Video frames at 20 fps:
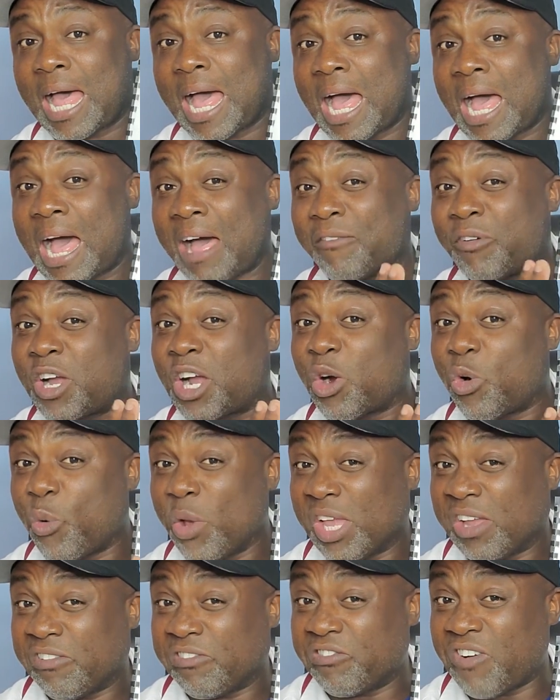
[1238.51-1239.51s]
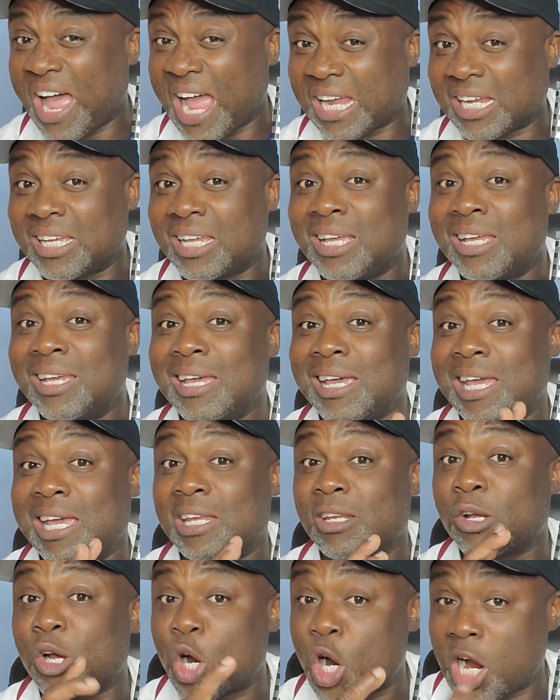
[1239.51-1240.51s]
I have quick fact
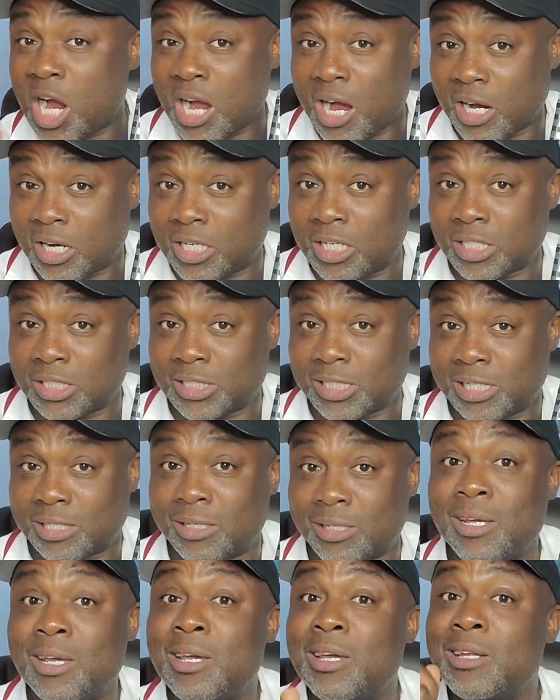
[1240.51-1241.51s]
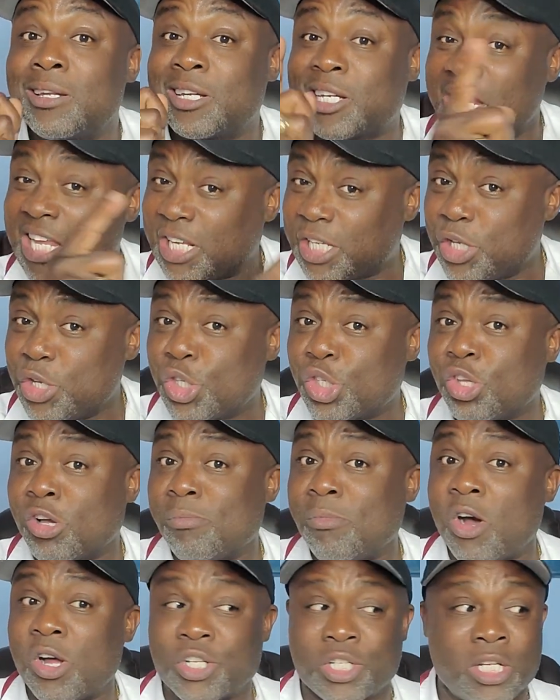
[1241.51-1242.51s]
and core content. Thank you so
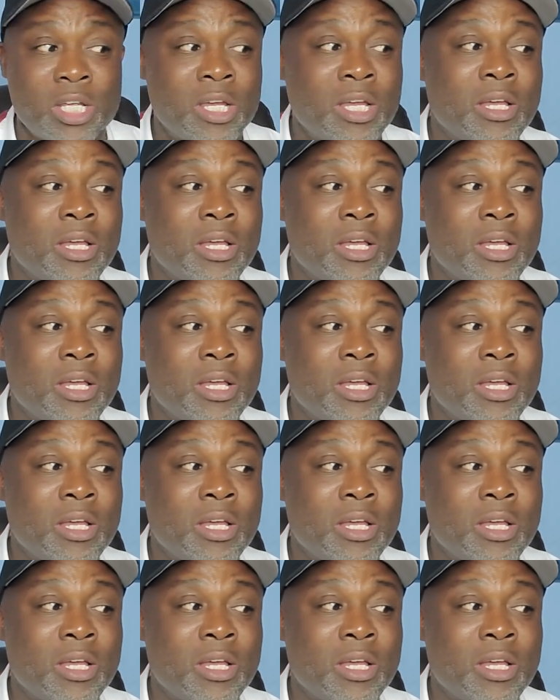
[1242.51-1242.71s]
much.